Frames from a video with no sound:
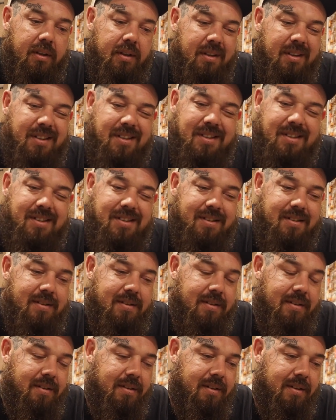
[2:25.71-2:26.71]

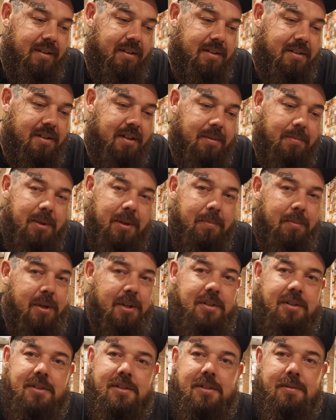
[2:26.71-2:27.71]
It's going to be a
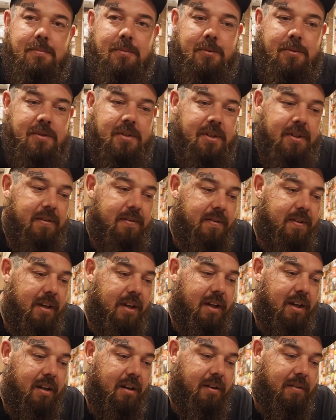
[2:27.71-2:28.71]
bunch of simple stuff
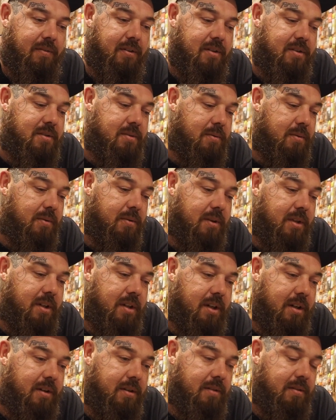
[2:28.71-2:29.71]
that a lot of you already
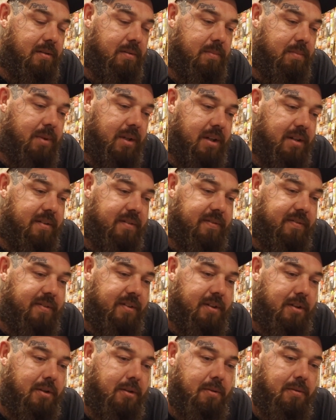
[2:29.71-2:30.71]
know, but for
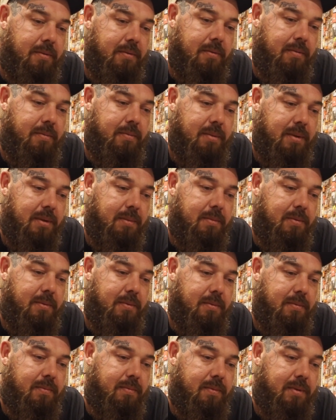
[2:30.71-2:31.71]
new
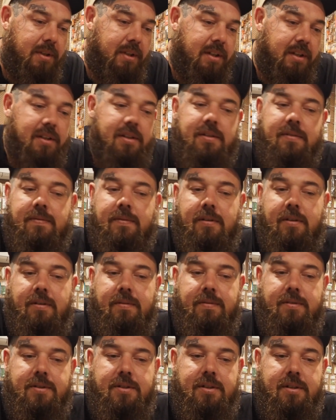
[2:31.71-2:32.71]
people getting into fly
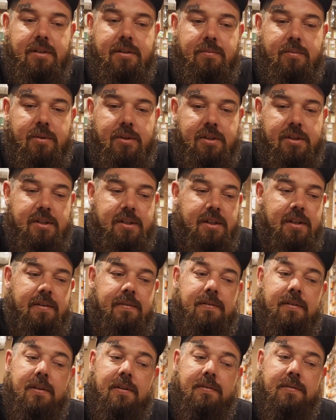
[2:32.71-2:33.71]
fishing and wanting to start
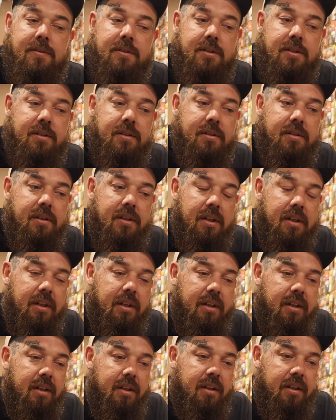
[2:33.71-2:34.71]
fly fishing,
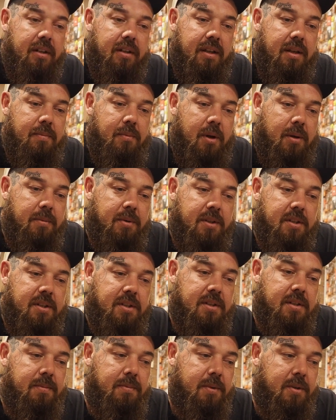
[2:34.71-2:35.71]
there might be just
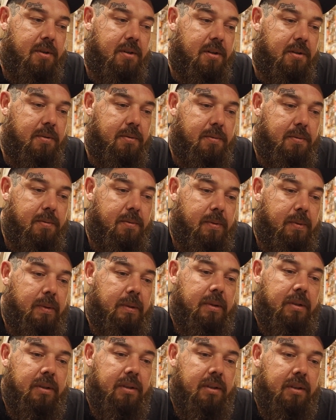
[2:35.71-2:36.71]
some good little
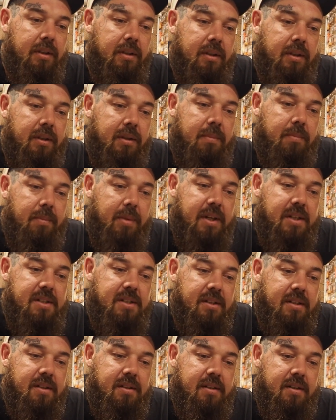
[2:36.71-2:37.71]

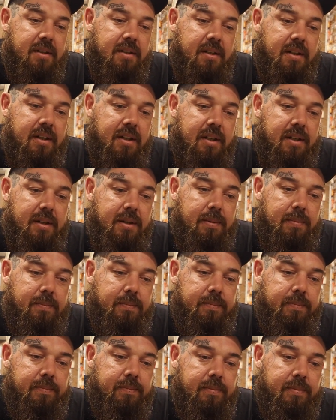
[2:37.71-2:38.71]
basic
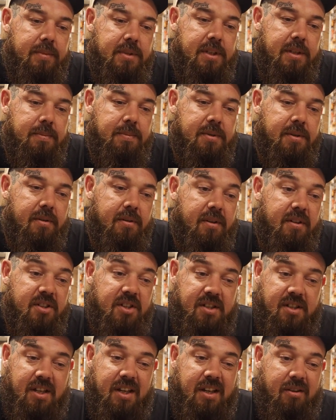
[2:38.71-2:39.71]
tips on
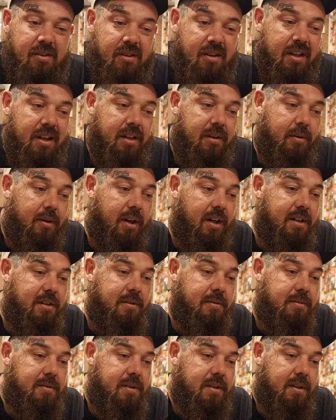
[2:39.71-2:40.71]
just how I
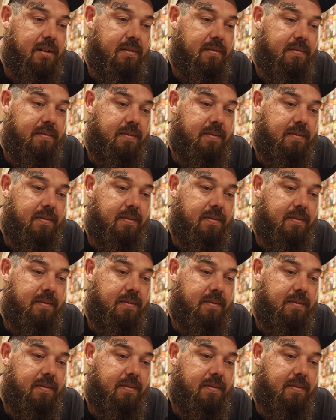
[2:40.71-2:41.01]
do stuff.